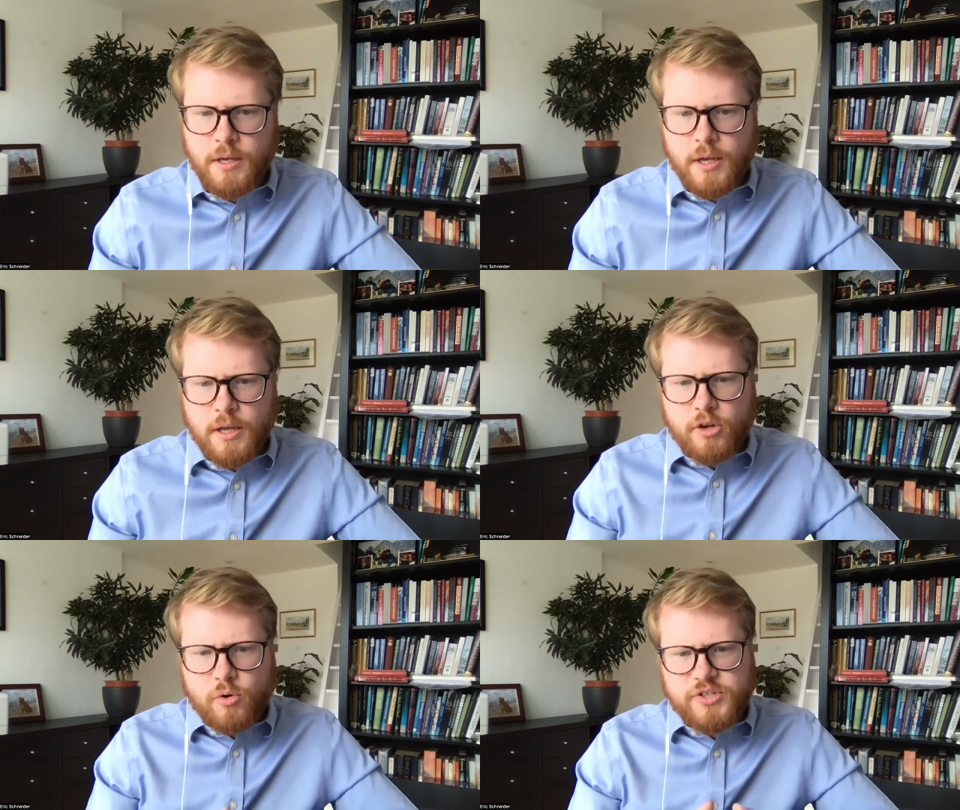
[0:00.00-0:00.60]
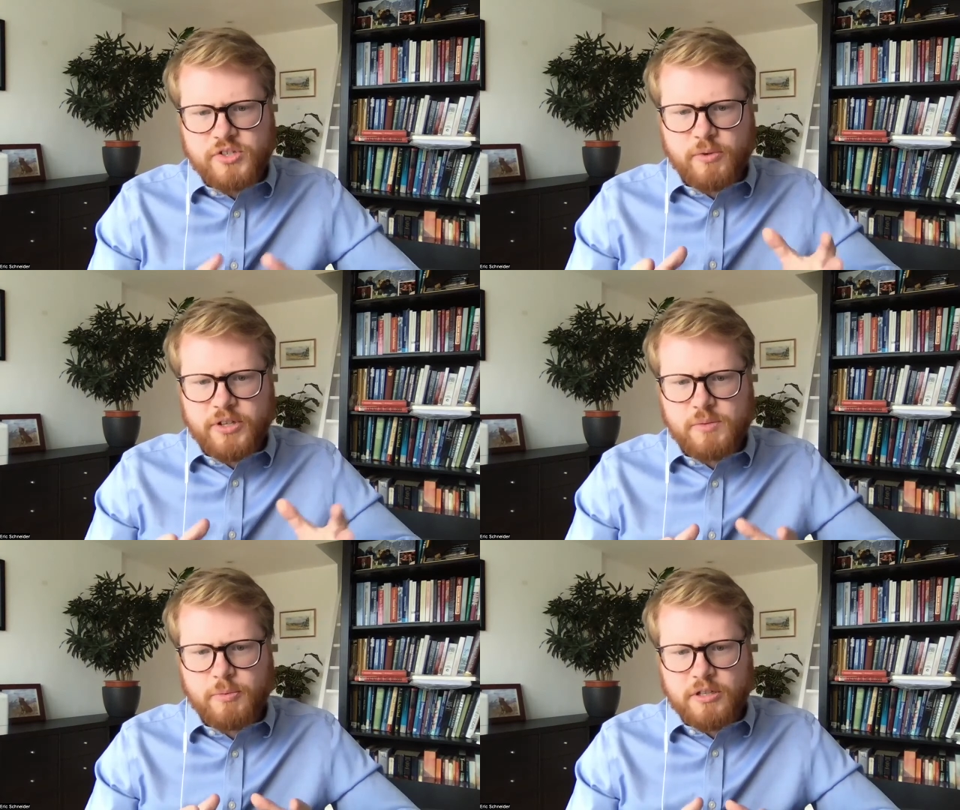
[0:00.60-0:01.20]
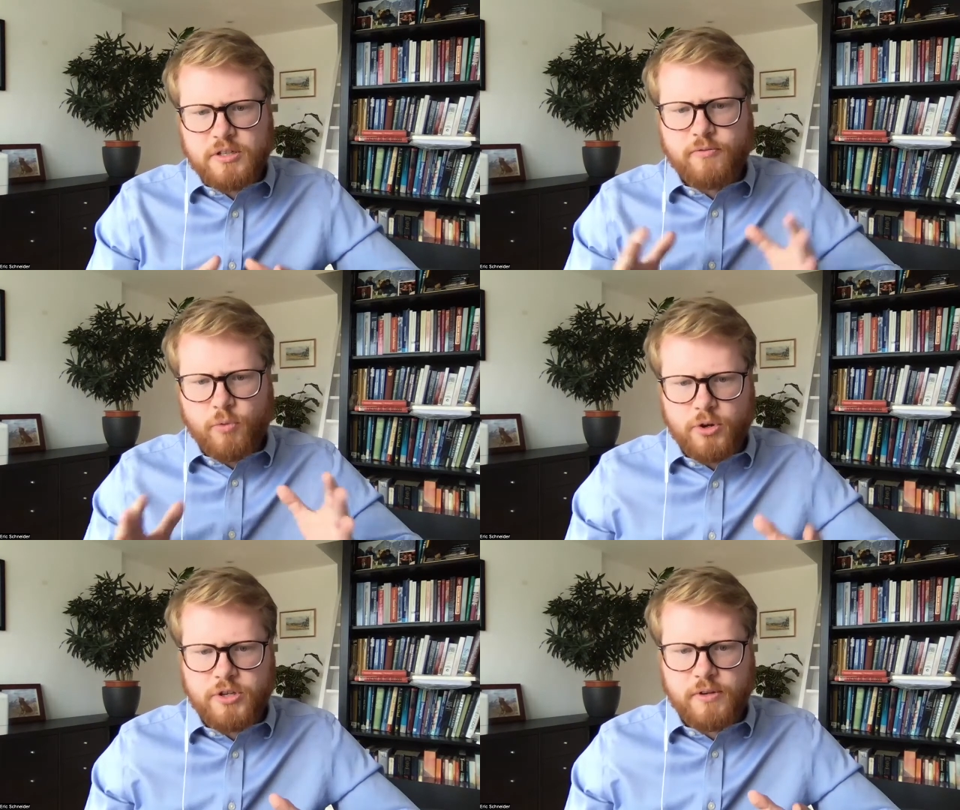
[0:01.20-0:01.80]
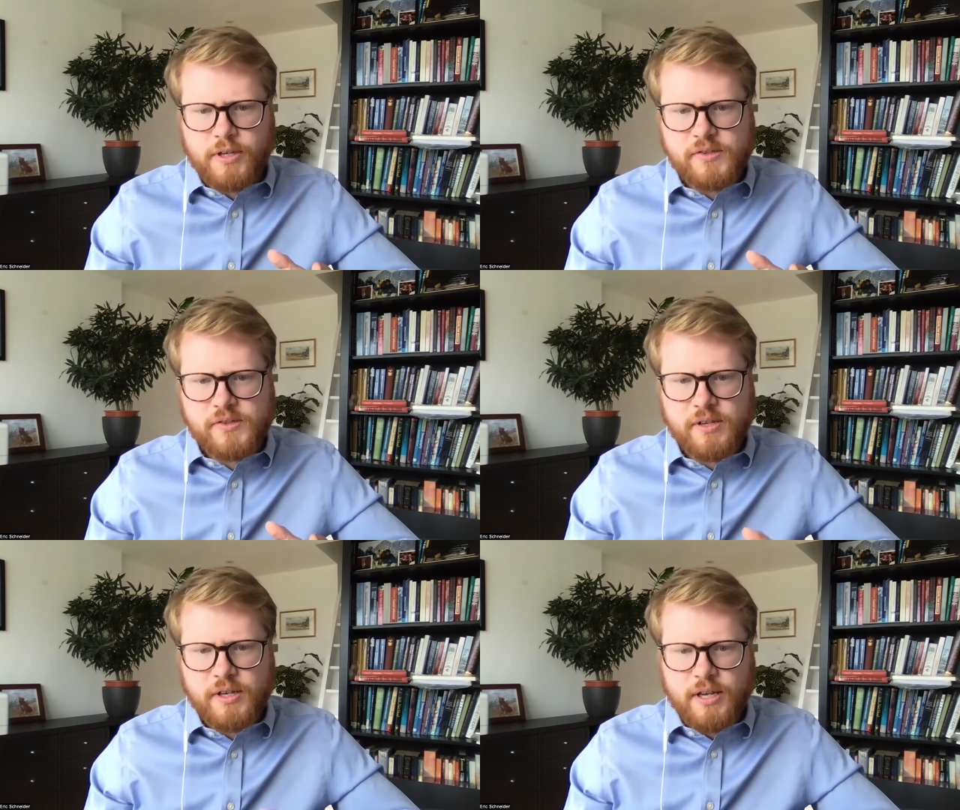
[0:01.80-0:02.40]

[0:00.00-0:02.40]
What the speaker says: The course is really split into 4 units.